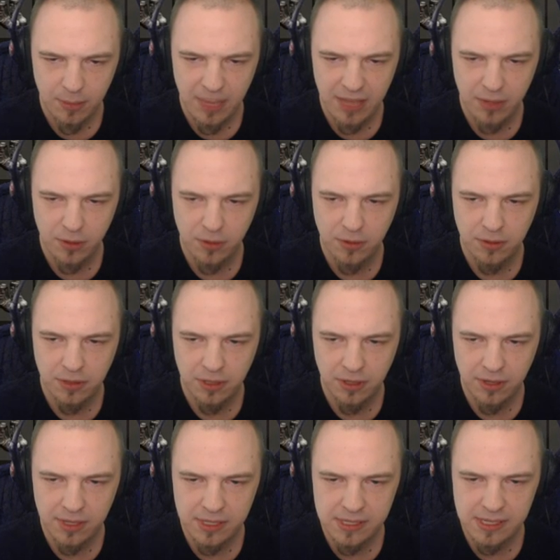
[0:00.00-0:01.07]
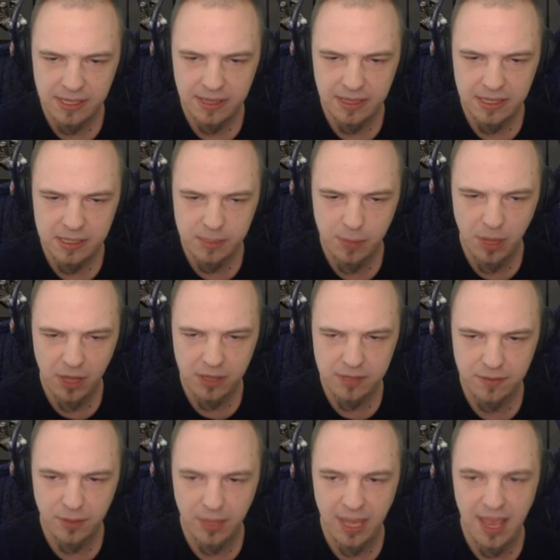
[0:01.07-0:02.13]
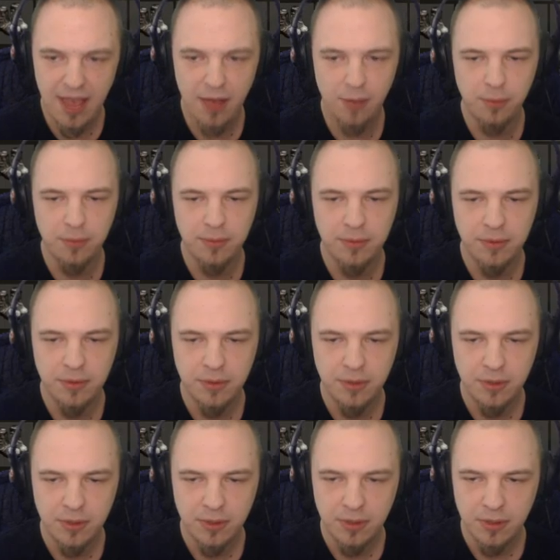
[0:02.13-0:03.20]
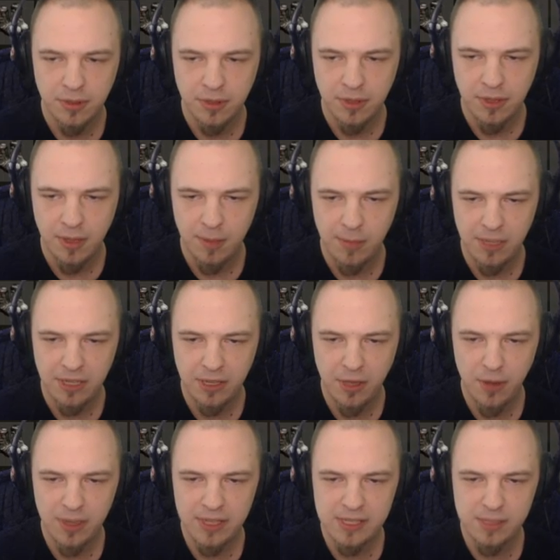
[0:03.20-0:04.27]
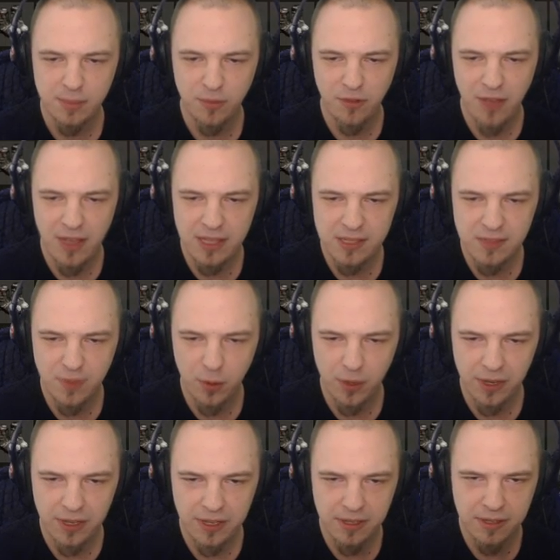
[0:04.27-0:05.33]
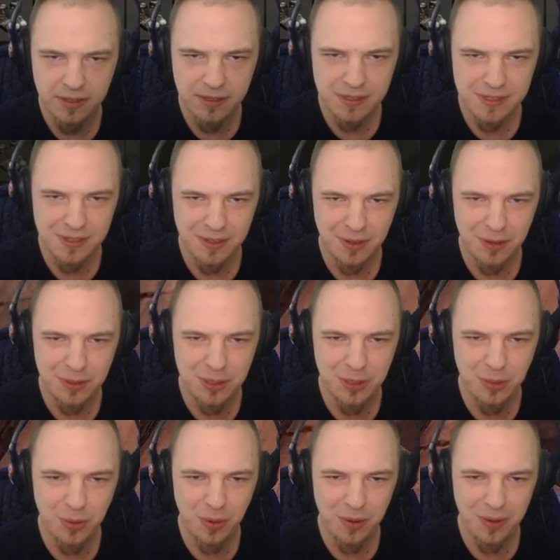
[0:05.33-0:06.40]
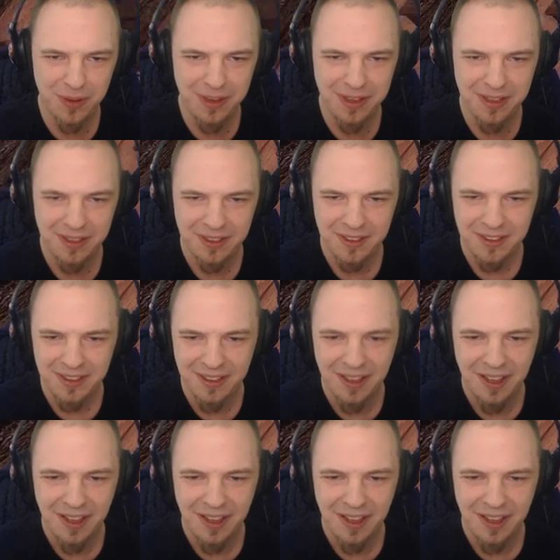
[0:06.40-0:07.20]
Here, Metal, you can sit in this box for now. I'm gonna go get some friends for you, so don't you worry.